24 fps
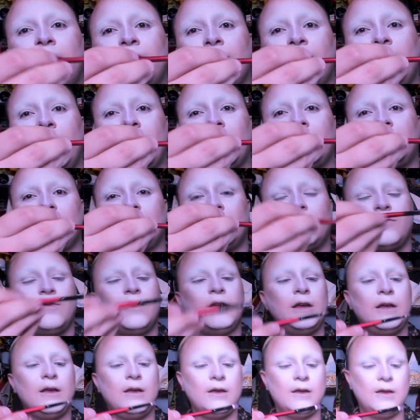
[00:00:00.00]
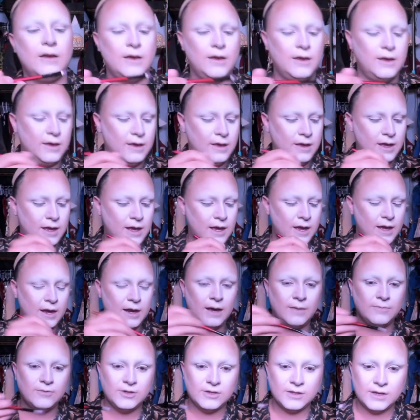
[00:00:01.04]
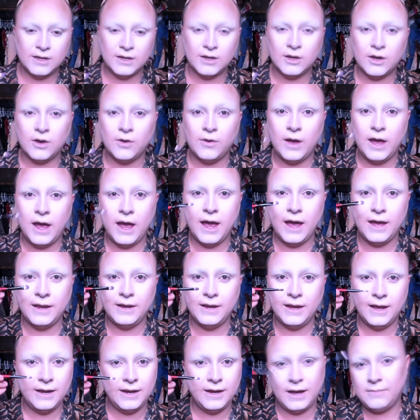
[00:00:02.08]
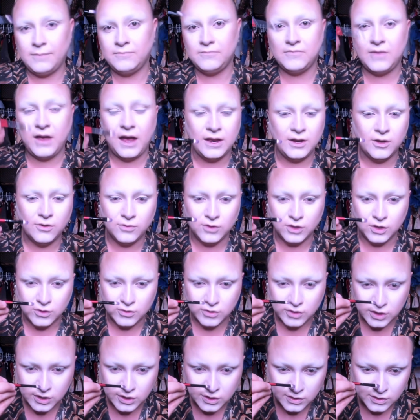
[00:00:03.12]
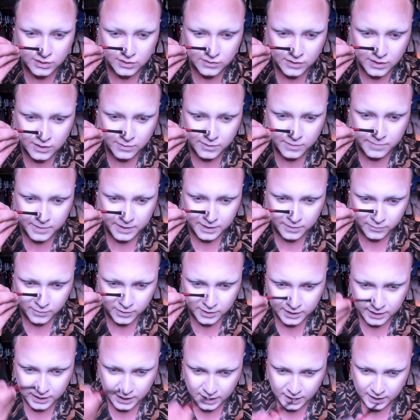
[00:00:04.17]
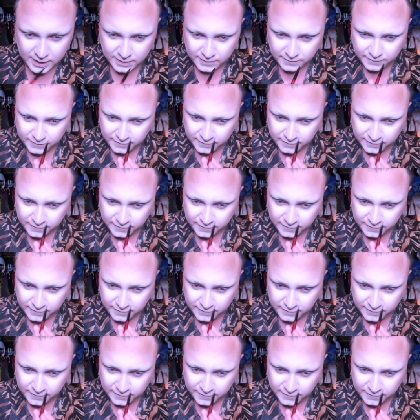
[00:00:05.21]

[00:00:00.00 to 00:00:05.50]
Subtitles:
3x3. And I'm just going to go ahead and I don't usually do this right away, but I want to kind of